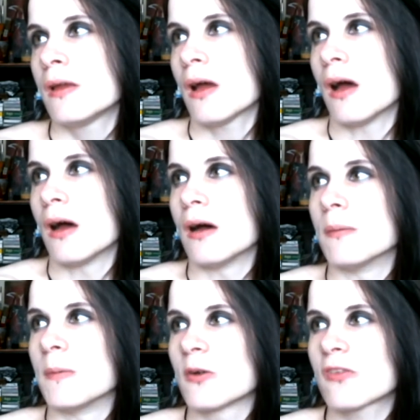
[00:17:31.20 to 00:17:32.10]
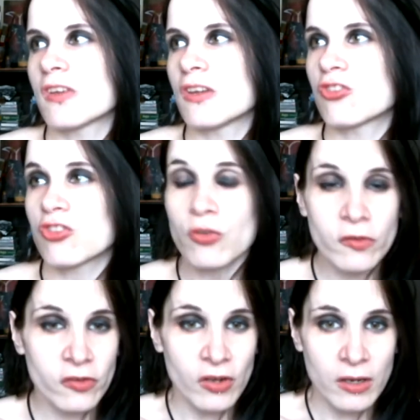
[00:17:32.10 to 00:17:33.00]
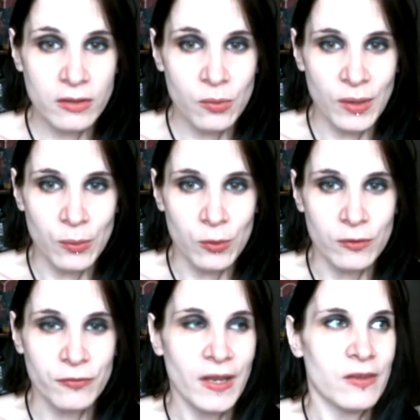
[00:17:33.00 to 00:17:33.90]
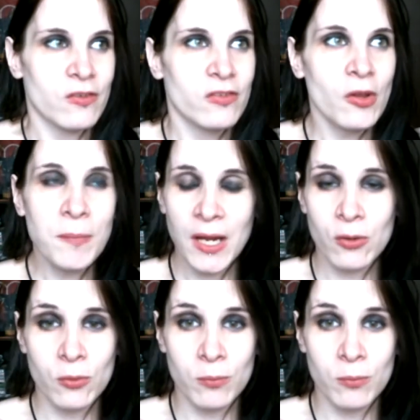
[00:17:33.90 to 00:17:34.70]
Mercy shoots down the werewolf and somehow